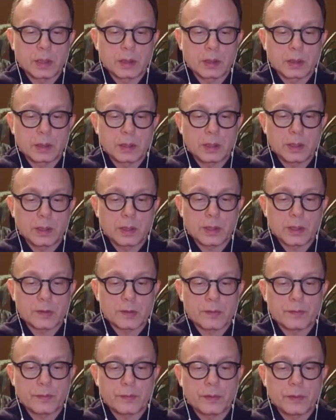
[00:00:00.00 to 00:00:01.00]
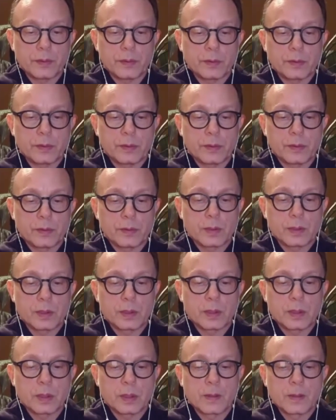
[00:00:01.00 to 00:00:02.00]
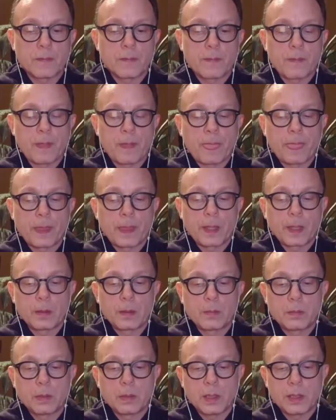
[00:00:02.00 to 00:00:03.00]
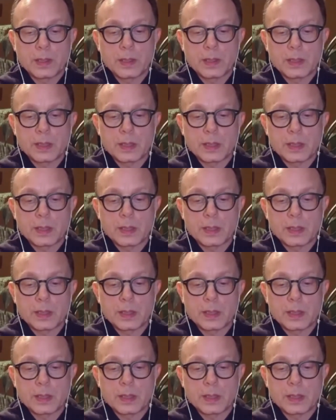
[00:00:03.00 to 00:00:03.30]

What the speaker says: delicious foods, pleasant